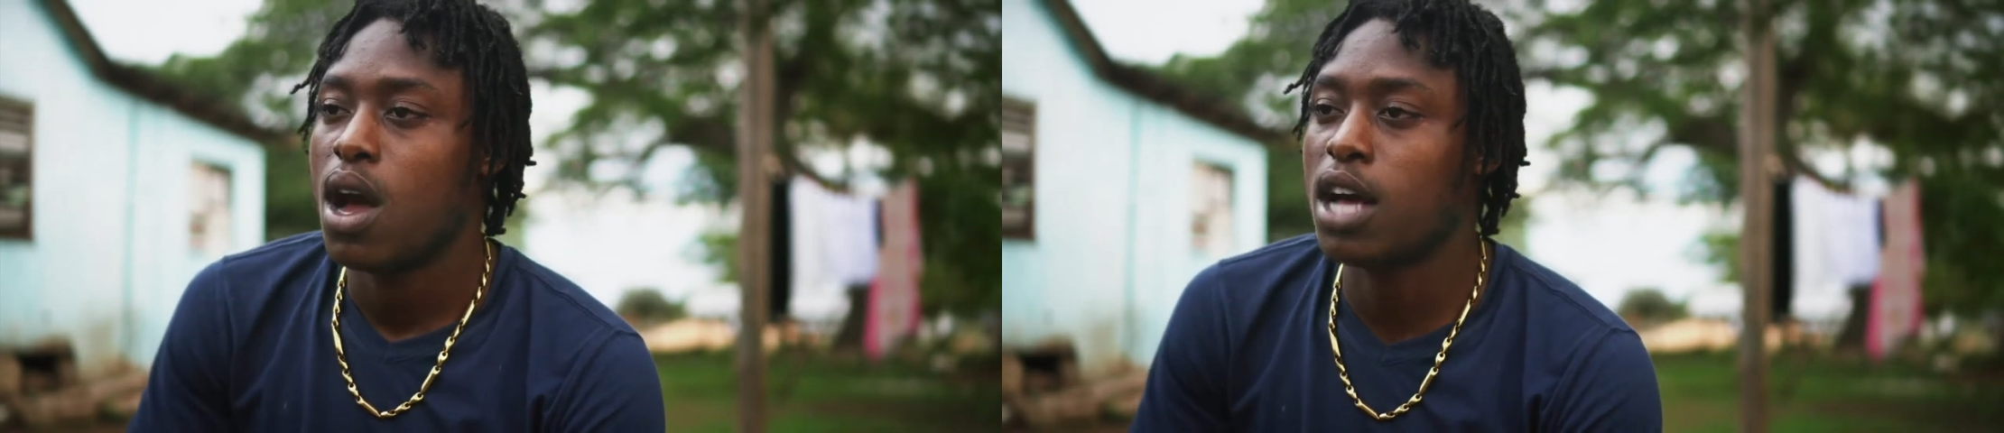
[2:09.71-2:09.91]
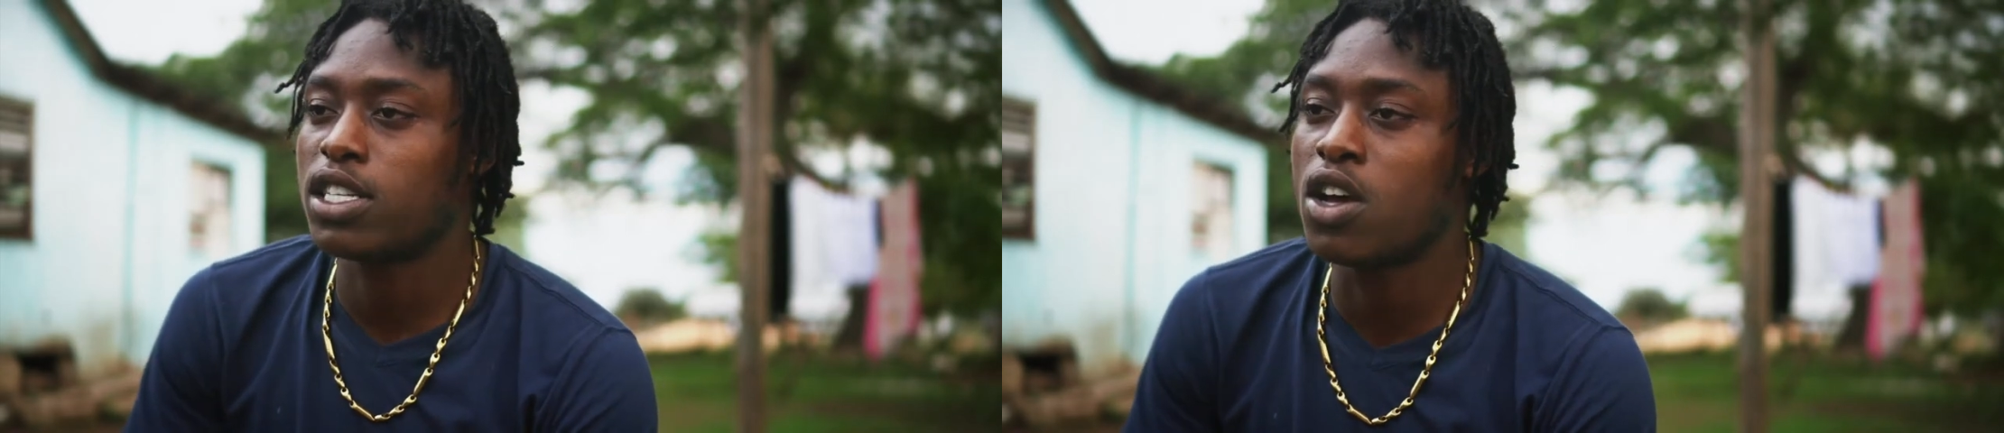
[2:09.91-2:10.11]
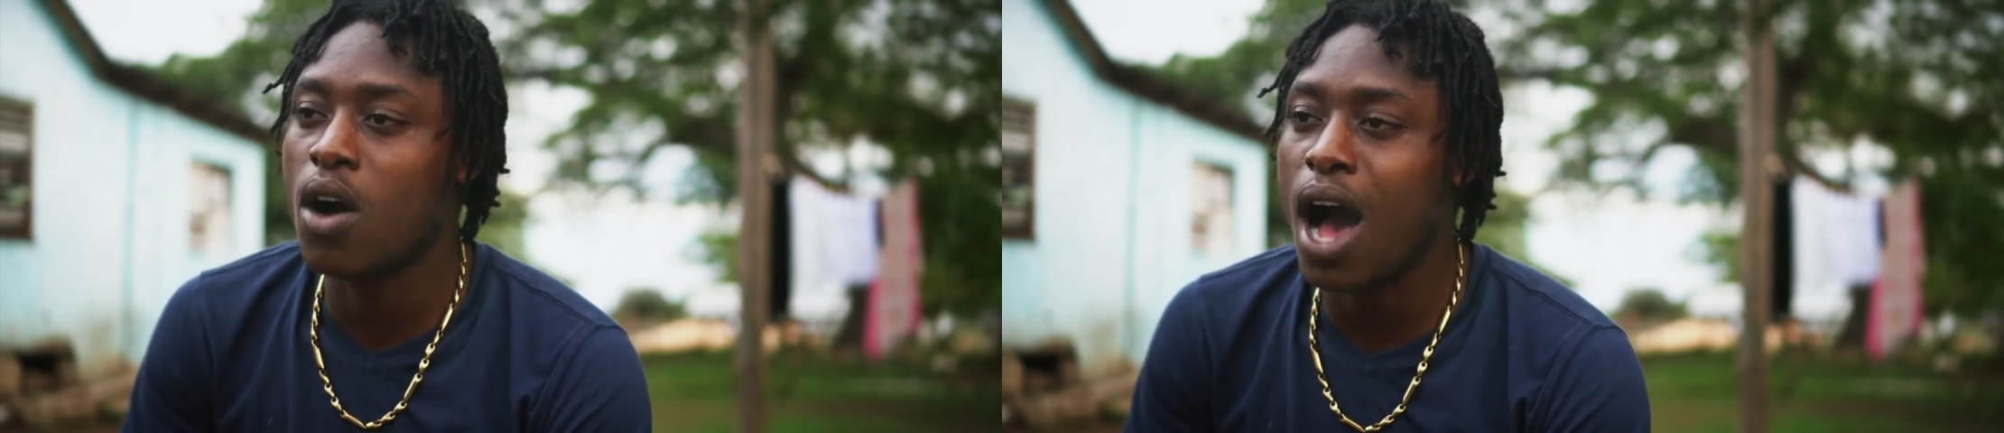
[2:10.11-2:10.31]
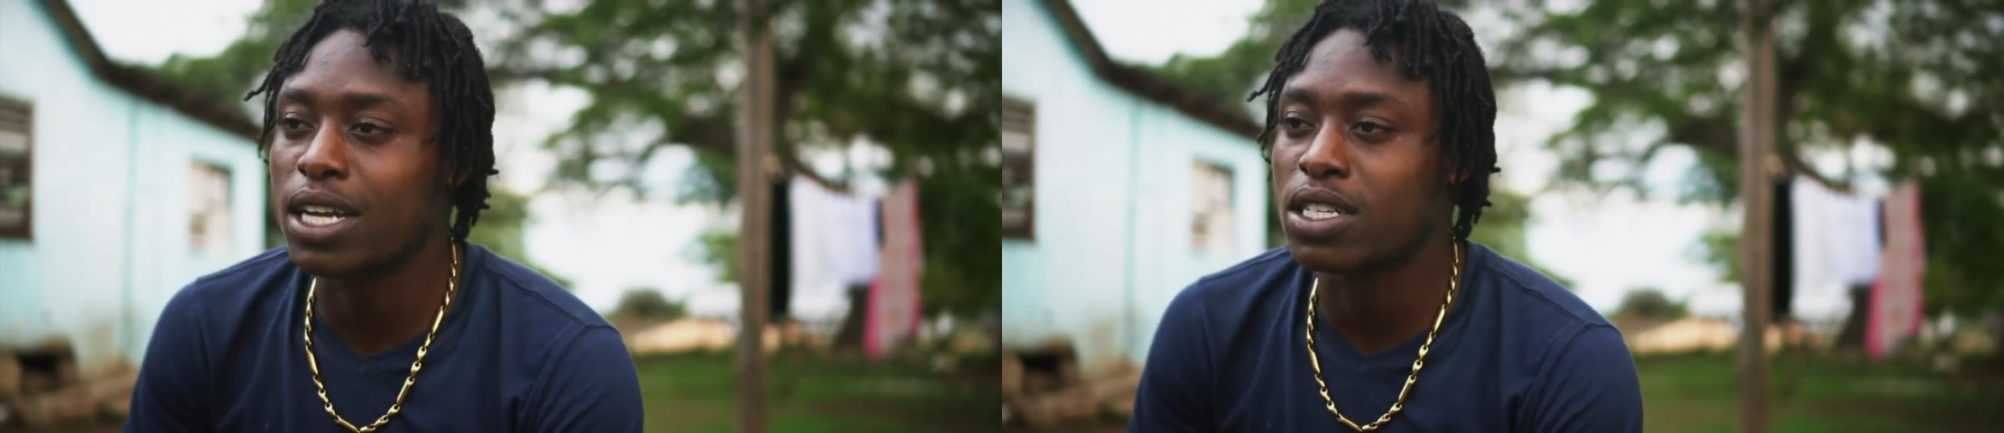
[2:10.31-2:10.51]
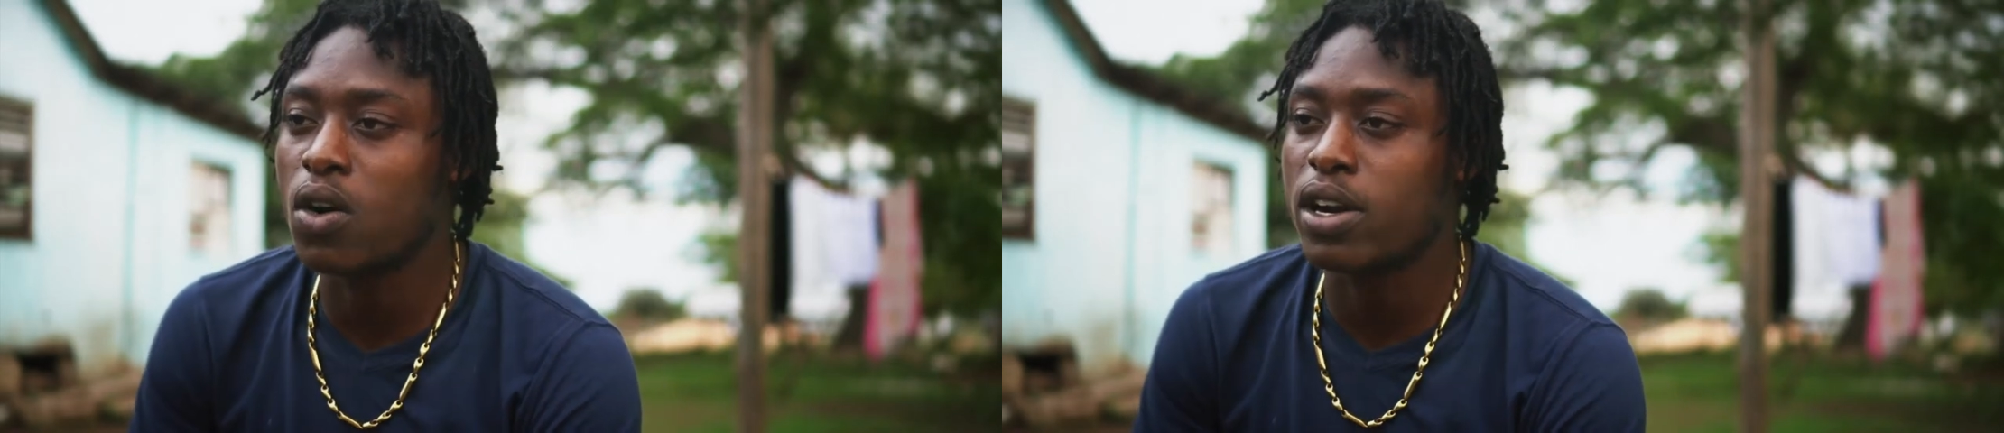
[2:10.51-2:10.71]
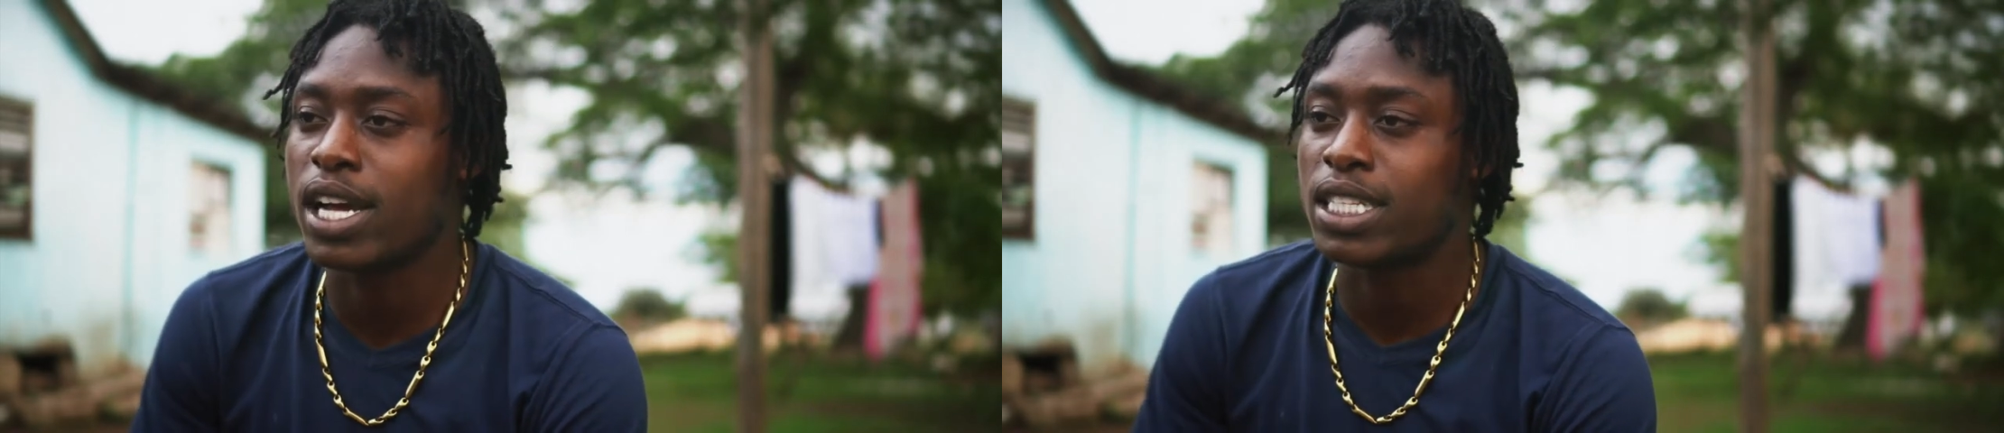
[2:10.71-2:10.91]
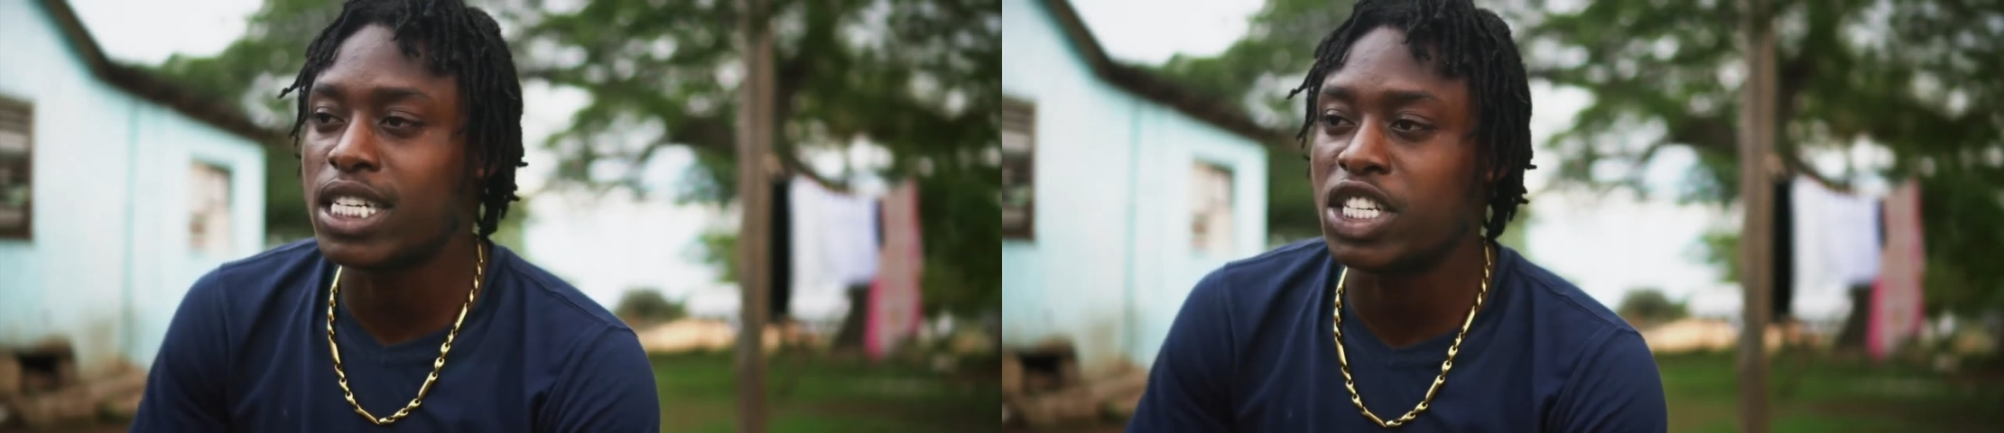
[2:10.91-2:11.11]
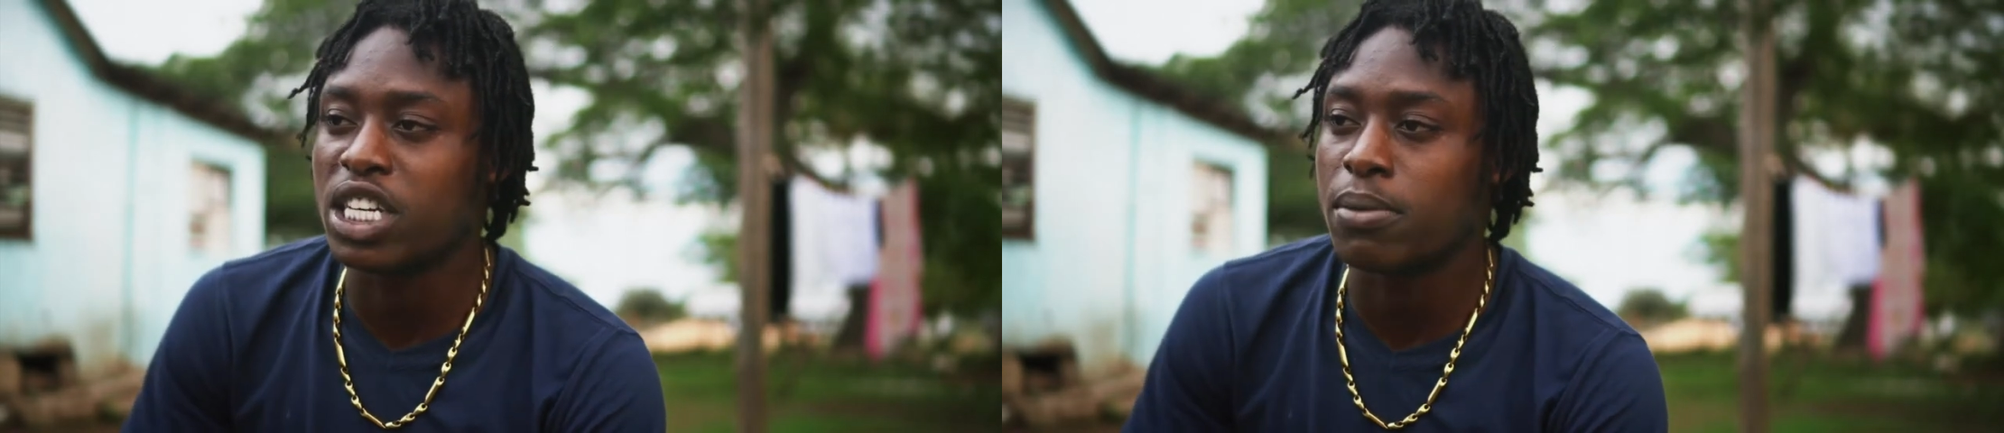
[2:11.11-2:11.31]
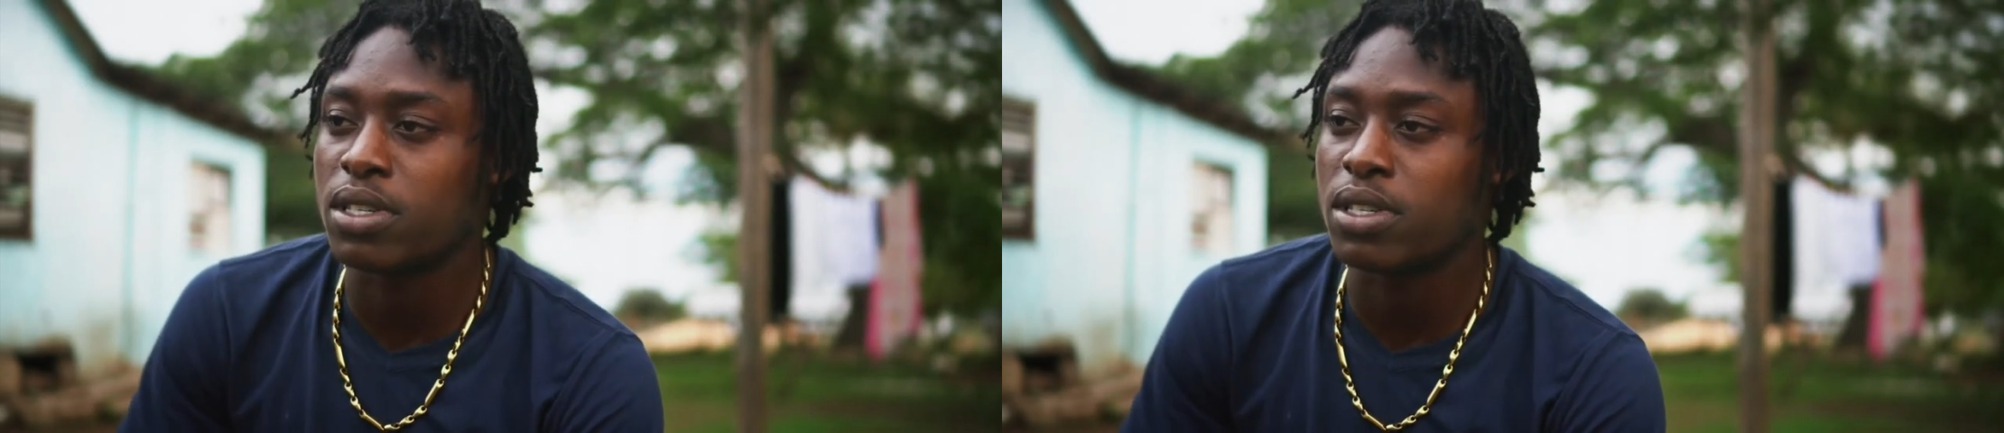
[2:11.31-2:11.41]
as a young artist out there, TG,